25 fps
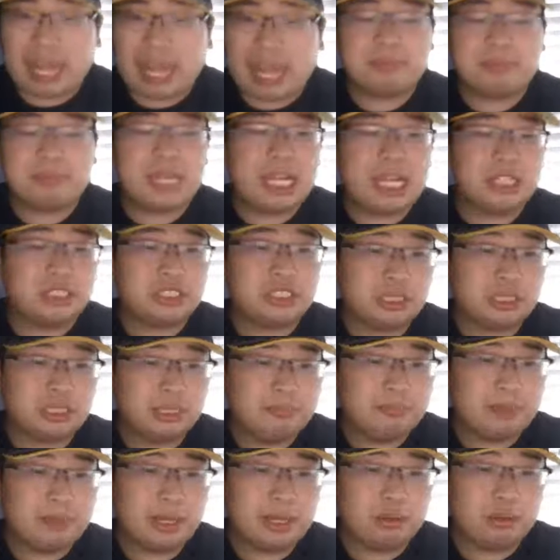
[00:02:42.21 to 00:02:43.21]
I'm not
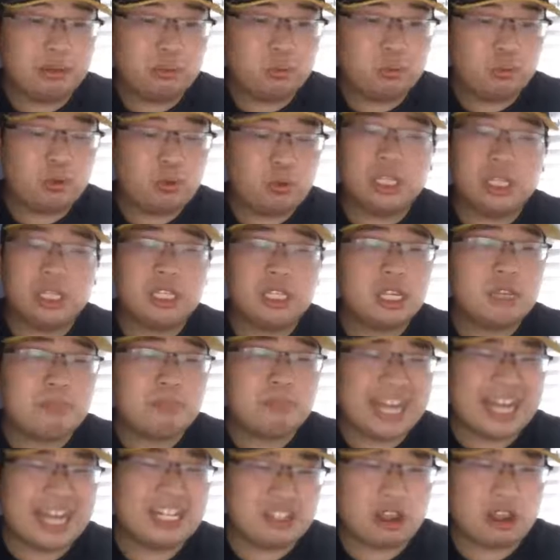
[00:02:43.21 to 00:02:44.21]
sure, but what does
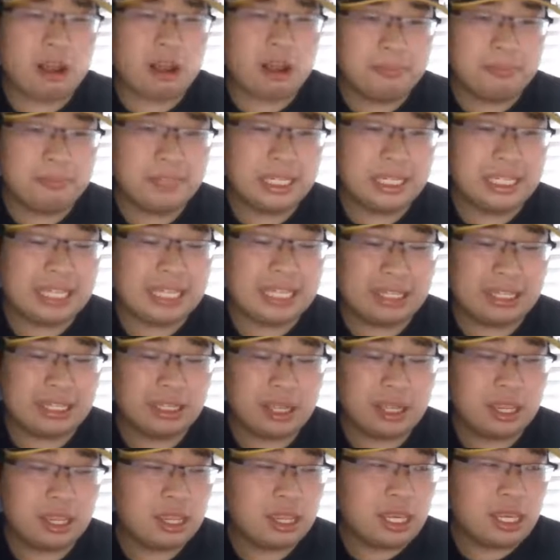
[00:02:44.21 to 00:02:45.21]
Mike Tomlin
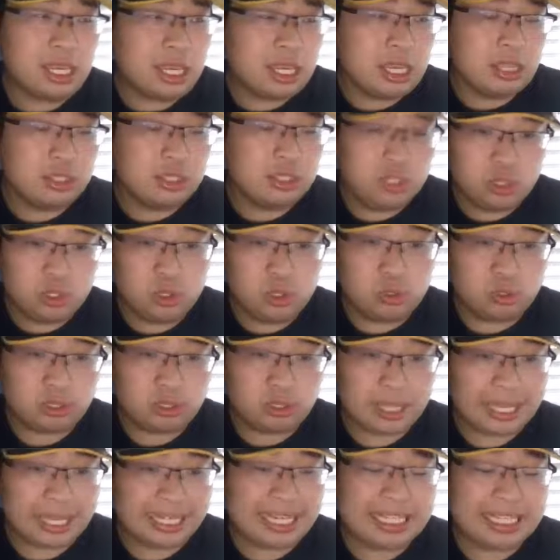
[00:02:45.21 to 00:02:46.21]
do?
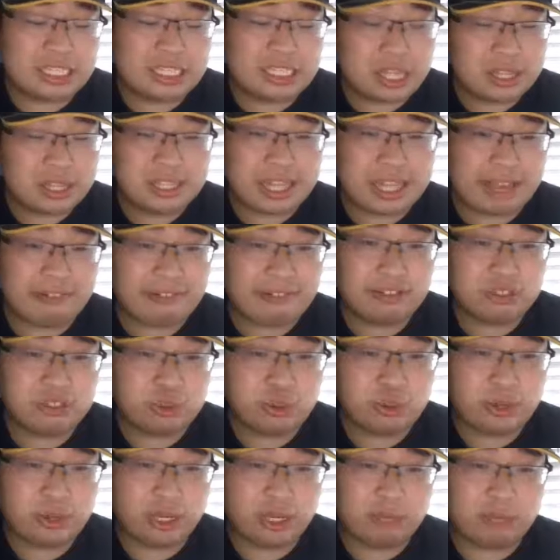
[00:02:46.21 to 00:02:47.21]
Like, he doesn't have a
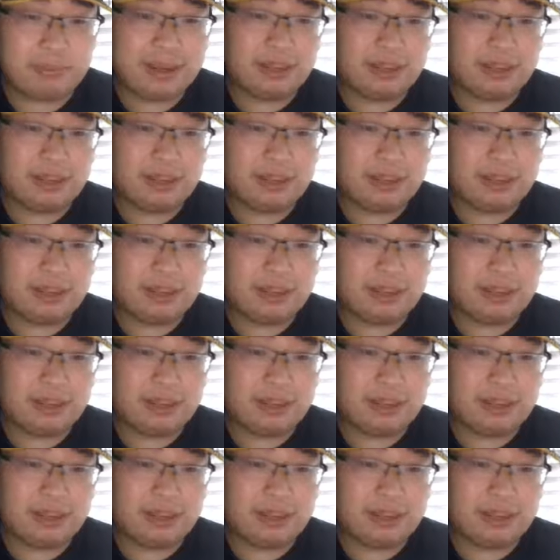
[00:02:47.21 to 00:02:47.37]
choice.